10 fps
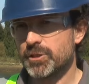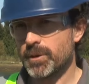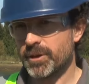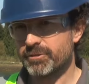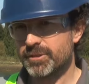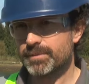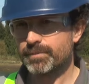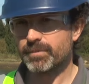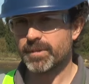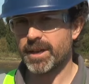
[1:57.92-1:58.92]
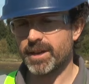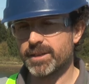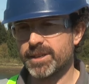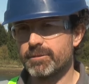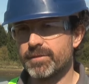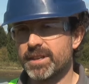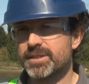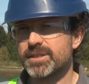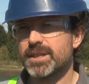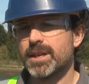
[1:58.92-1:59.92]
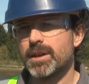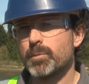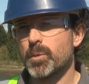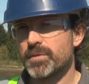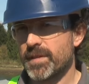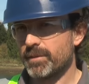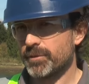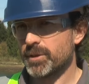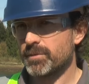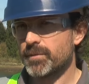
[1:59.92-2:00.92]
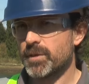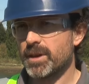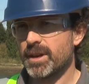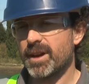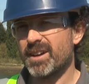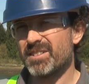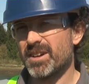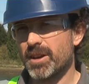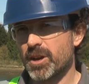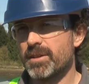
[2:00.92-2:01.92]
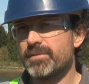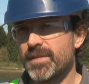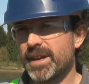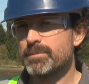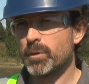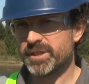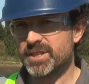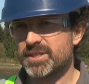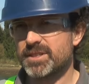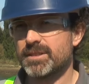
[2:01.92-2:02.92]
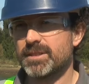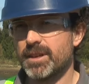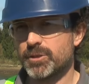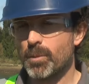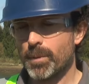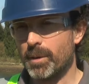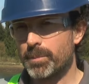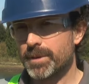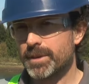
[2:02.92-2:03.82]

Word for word: 200 uh, year event, but we found that for a, a fairly modest top up,